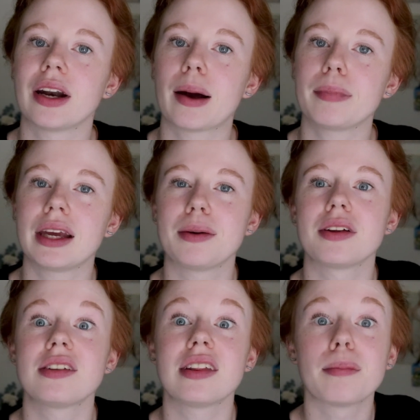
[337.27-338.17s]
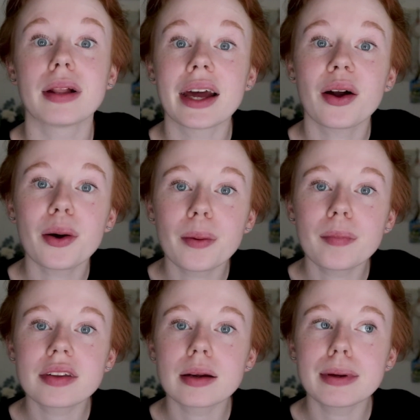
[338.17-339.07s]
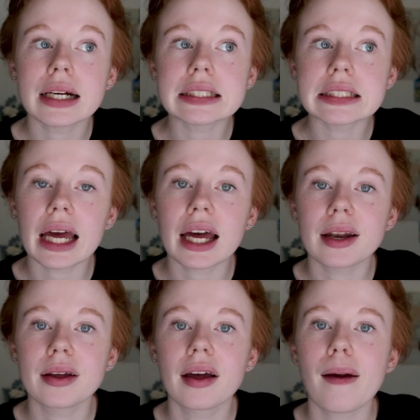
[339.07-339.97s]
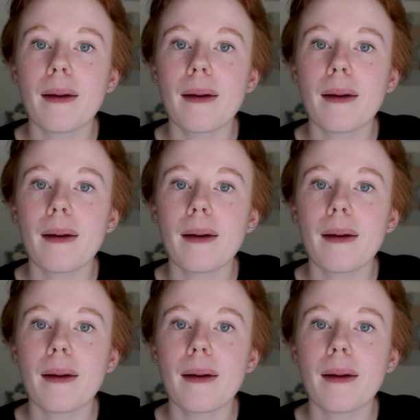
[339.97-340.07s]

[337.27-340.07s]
not being able to see them play at home is gonna be kind of sad.